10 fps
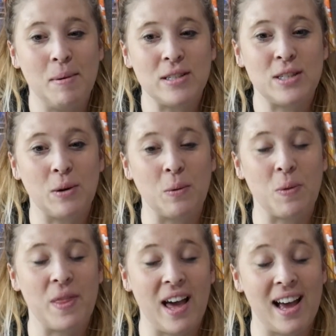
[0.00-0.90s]
So
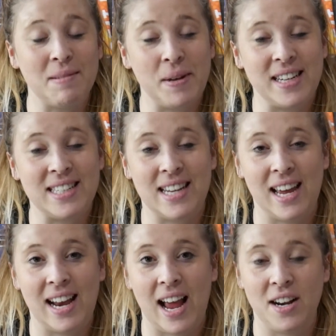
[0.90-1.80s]
that being
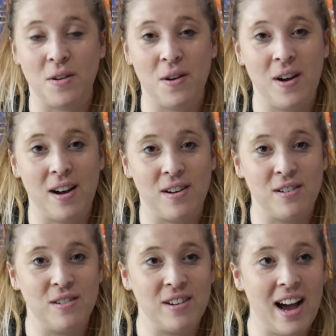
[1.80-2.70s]
said, I don't know
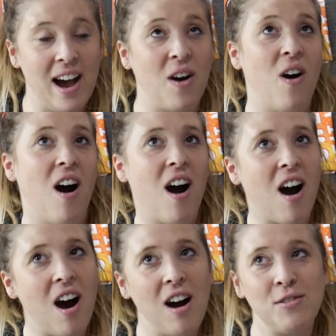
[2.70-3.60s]
how
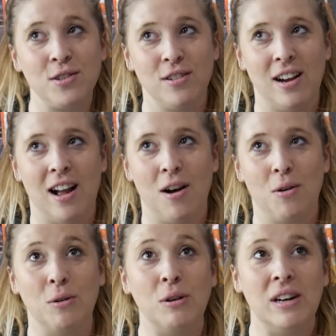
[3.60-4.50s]
often or
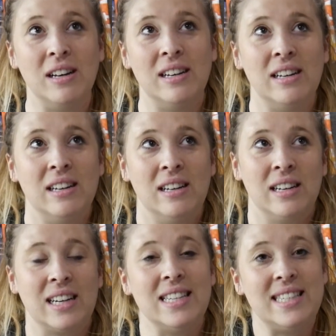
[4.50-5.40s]
how
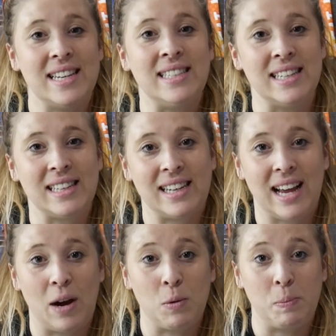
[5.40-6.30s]
consistently
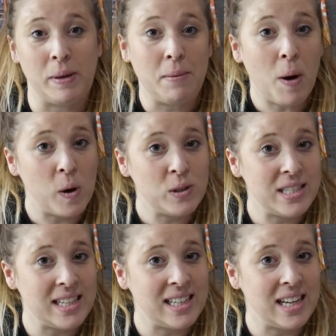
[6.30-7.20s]
I will be
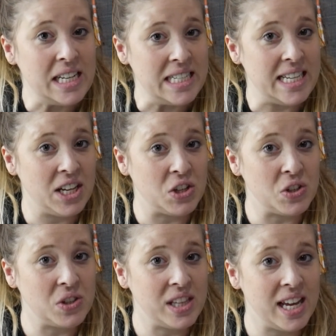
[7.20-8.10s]
posting
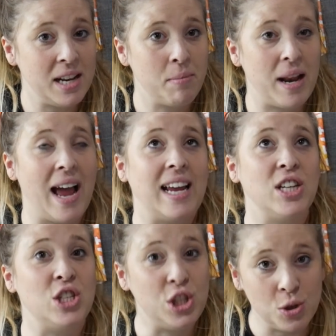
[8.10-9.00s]
until then, but I
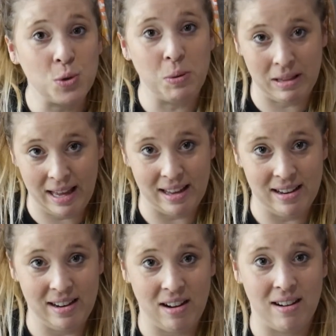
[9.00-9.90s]
do
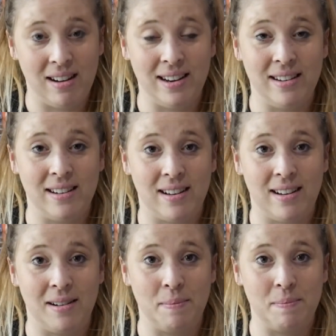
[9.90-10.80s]
plan
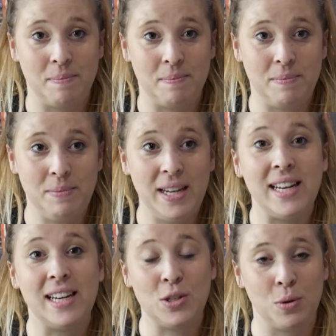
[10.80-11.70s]
on
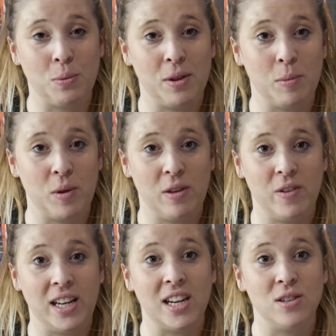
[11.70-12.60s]
getting into a rhythm with the
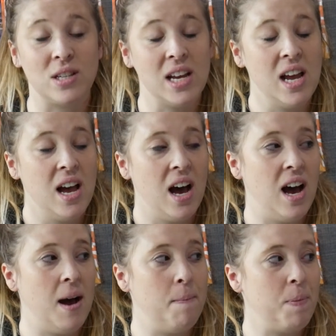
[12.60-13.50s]
videos.
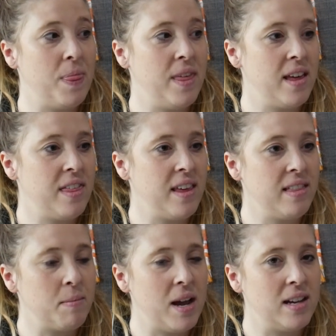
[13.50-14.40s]
The
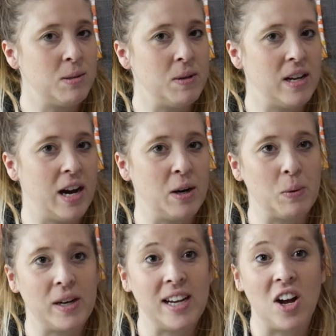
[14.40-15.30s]
thing that my husband and I are
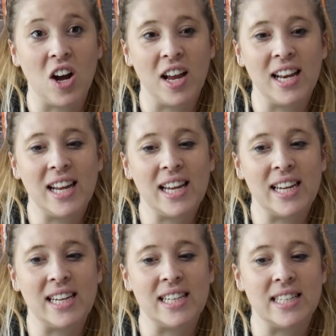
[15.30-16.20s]
working on
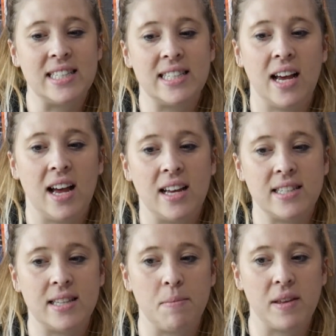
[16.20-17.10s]
is
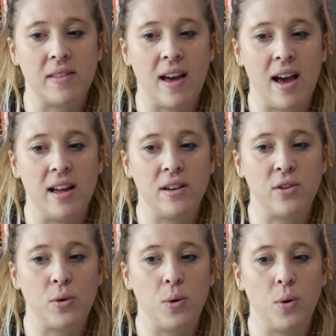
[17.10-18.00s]
something
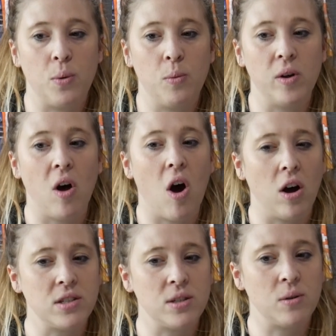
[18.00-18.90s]
that will
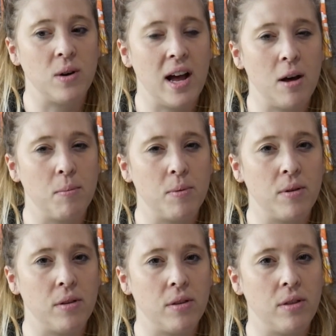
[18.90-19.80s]
also help
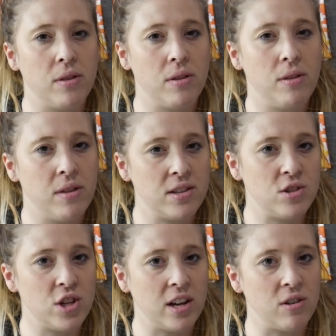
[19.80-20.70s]
this
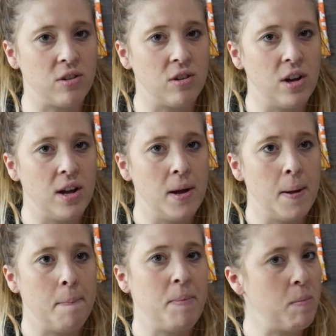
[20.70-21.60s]
channel
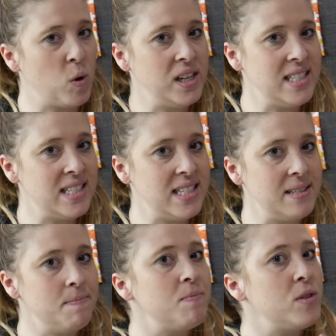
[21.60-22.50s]
be more
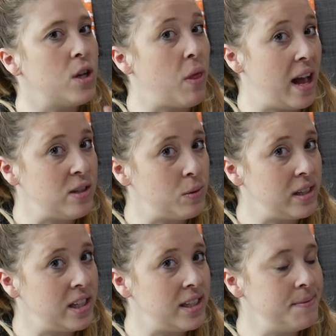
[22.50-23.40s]
consistent, so that's
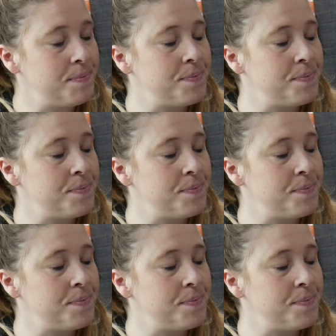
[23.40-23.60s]
really good.